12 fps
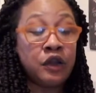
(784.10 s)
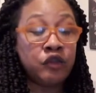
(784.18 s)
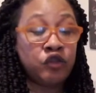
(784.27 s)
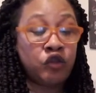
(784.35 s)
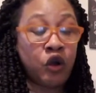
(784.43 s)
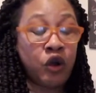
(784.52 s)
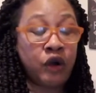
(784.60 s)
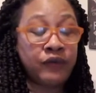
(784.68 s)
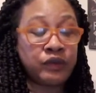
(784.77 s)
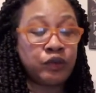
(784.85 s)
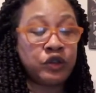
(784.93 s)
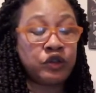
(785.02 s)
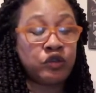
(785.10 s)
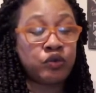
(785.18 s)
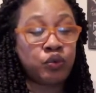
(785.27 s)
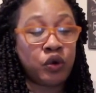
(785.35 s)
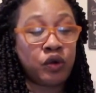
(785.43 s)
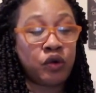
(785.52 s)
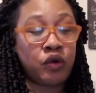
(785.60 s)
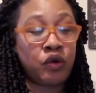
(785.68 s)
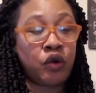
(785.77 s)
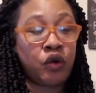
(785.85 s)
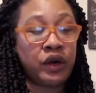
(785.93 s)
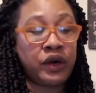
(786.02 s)
Taurus with this World
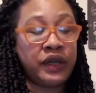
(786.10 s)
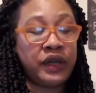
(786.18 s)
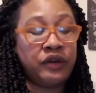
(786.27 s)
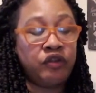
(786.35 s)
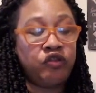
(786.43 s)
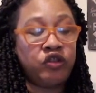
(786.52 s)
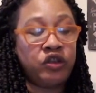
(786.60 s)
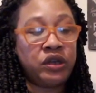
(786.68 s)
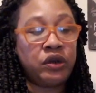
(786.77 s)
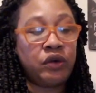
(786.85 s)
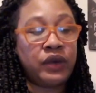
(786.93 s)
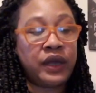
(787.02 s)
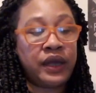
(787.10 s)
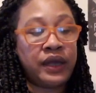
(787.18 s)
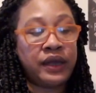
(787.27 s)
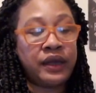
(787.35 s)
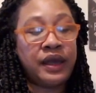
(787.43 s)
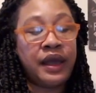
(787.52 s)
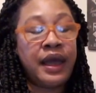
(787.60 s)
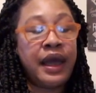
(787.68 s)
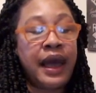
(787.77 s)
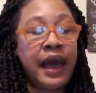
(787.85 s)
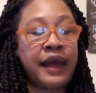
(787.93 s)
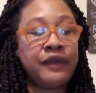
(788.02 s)
card energy, okay?
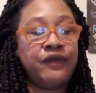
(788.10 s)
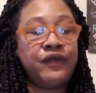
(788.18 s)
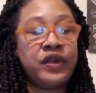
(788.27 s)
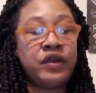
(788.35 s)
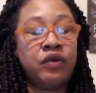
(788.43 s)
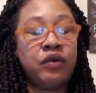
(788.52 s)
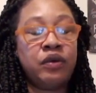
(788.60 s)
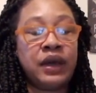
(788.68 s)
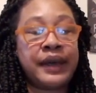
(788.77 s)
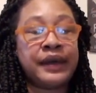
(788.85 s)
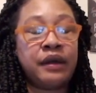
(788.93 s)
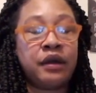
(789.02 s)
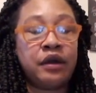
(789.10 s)
I feel like